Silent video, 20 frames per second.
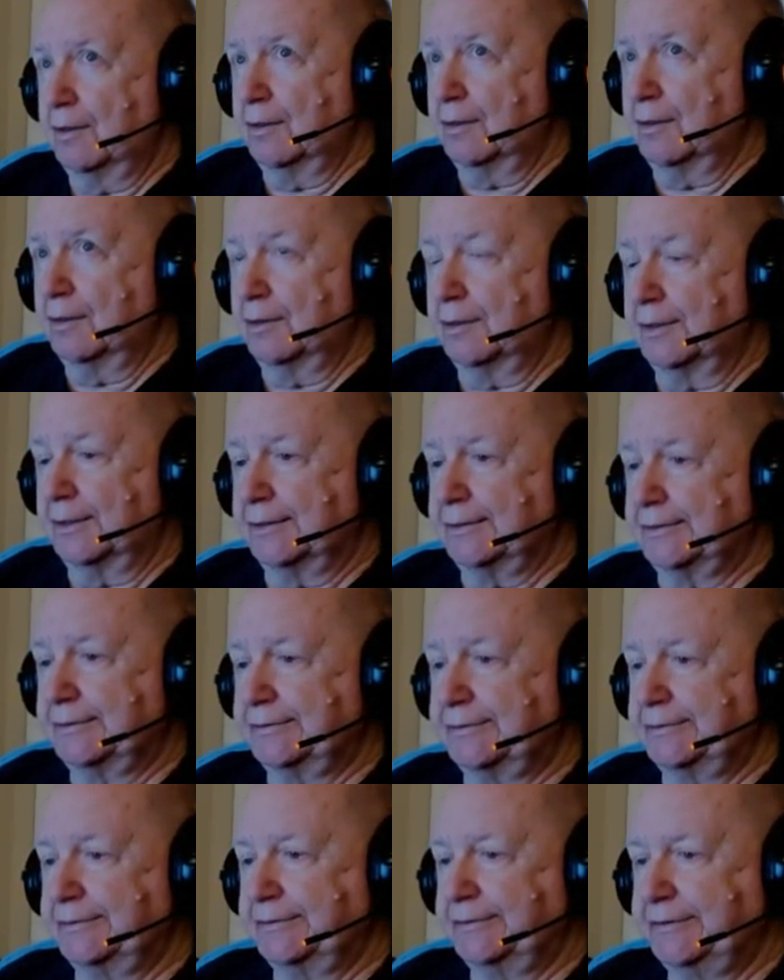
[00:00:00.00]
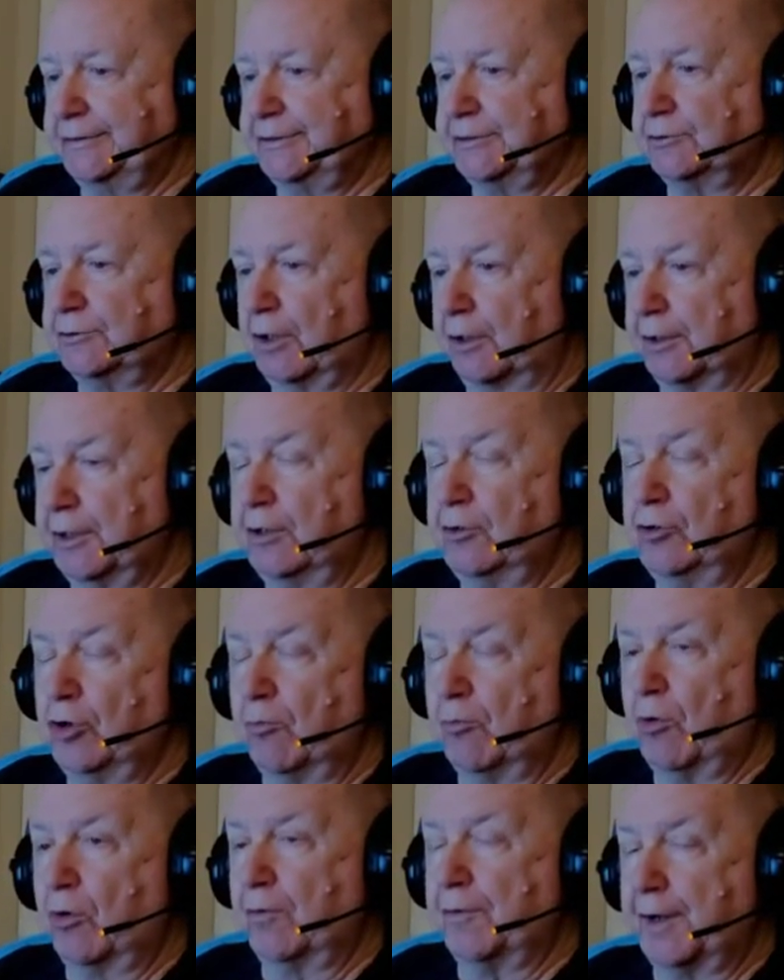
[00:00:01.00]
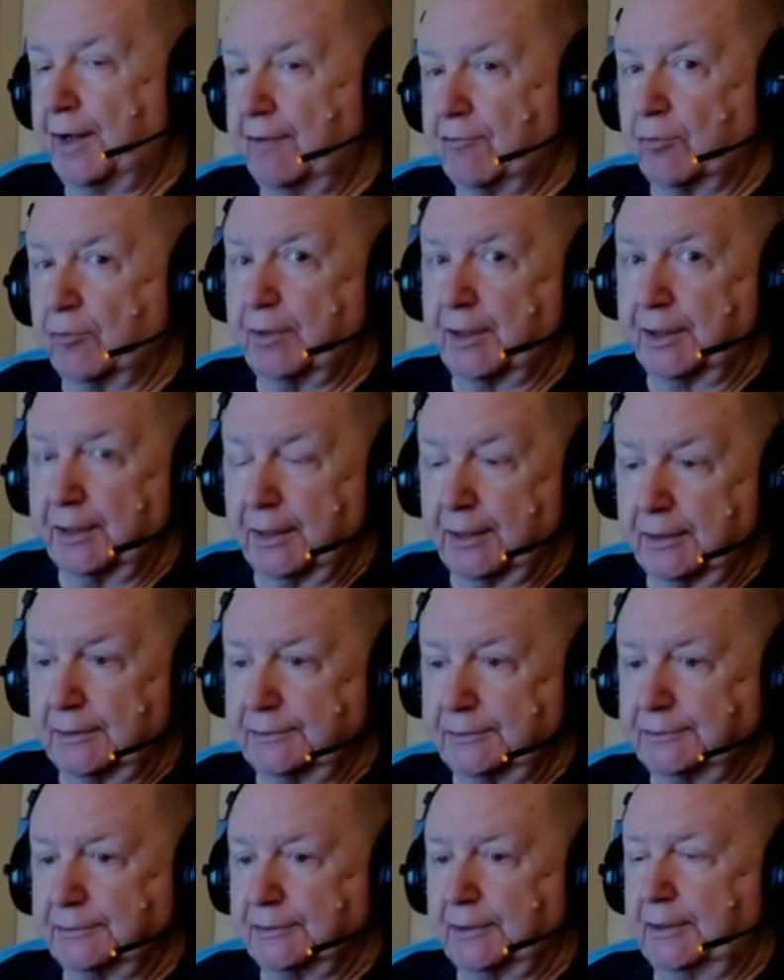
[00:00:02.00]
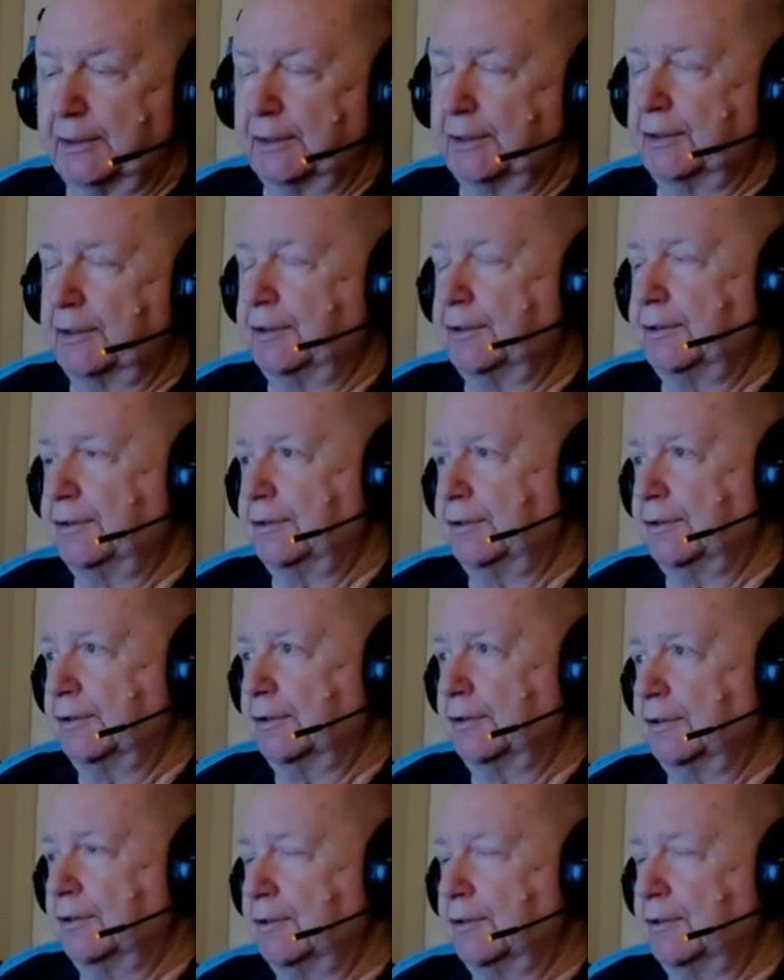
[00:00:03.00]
uh, he just thought he knew more than everybody else. And uh,